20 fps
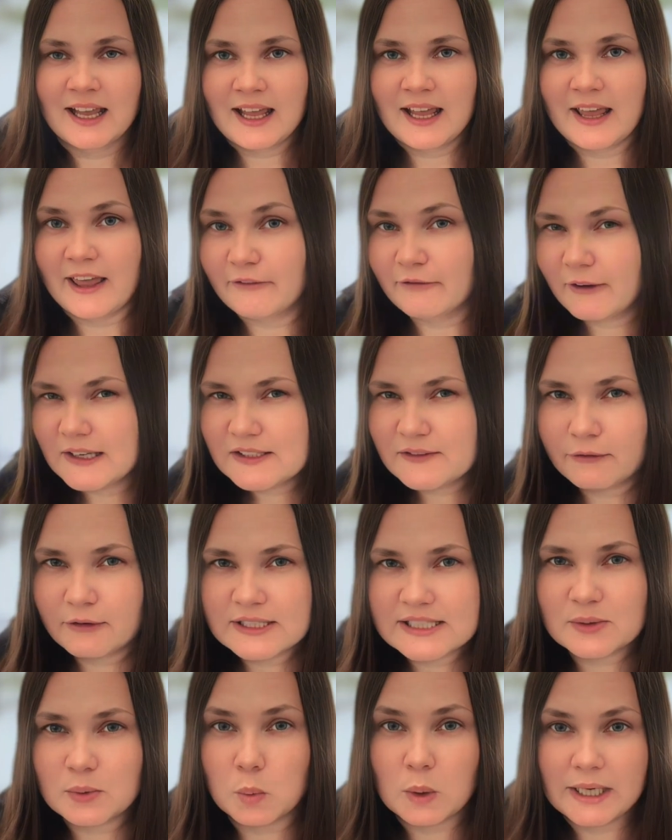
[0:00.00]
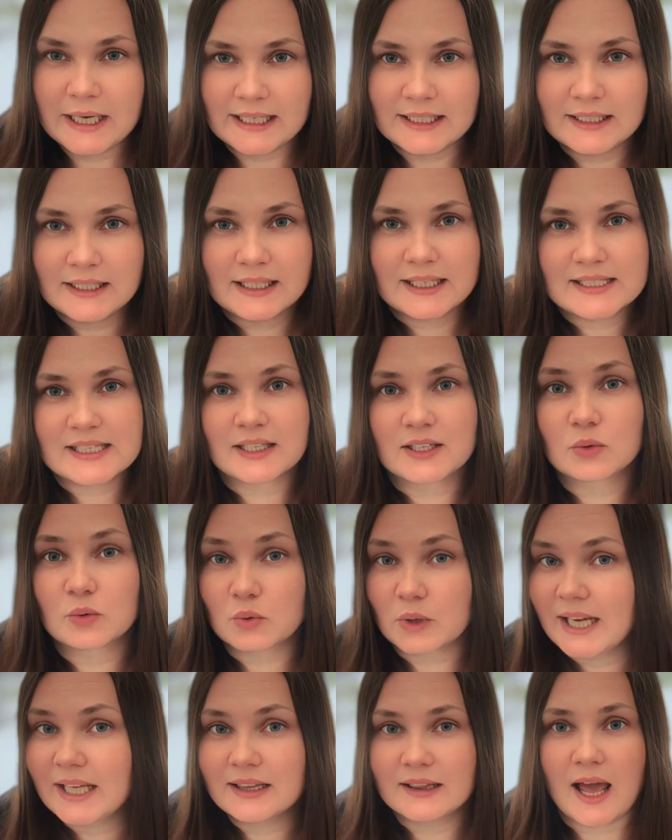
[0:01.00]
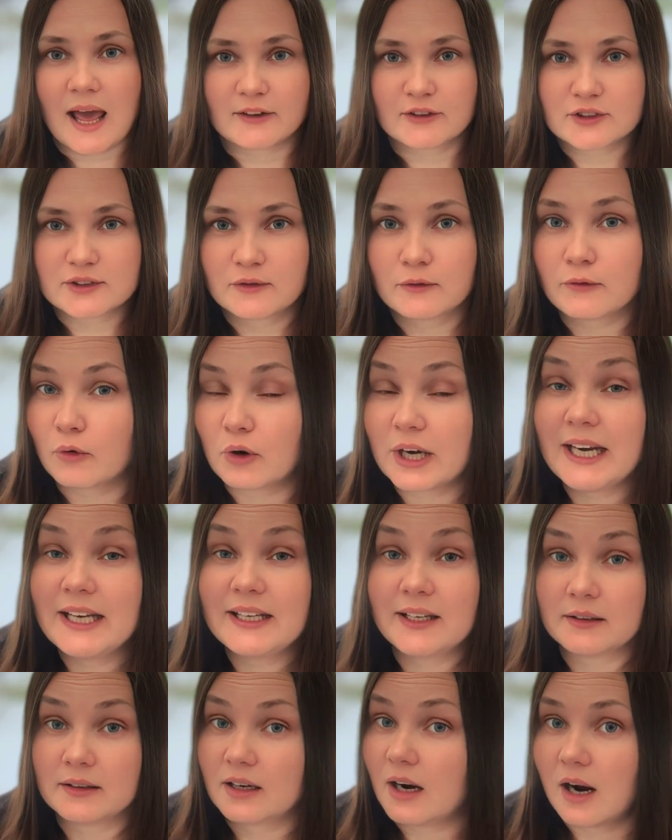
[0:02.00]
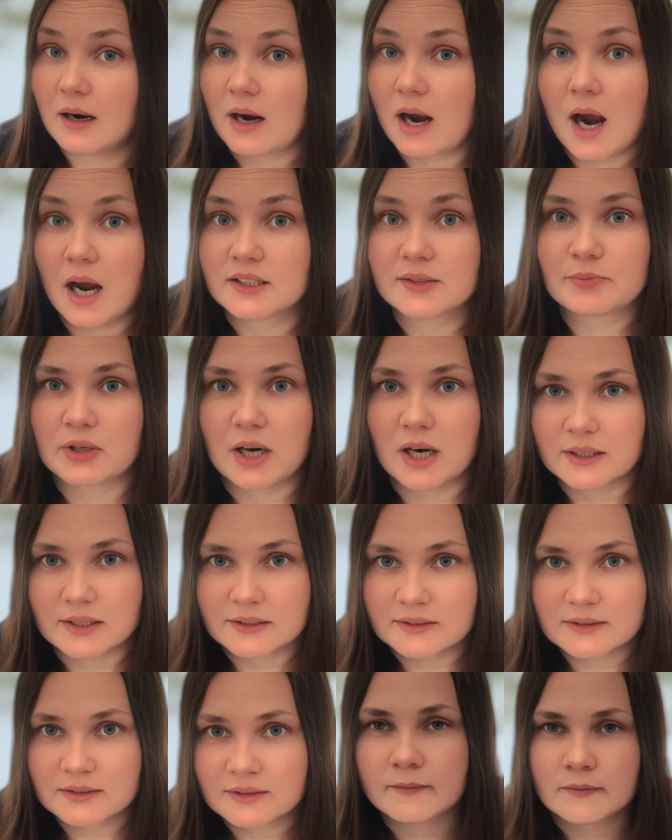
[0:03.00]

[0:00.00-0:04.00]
A fast first win is a great lens for any hard product.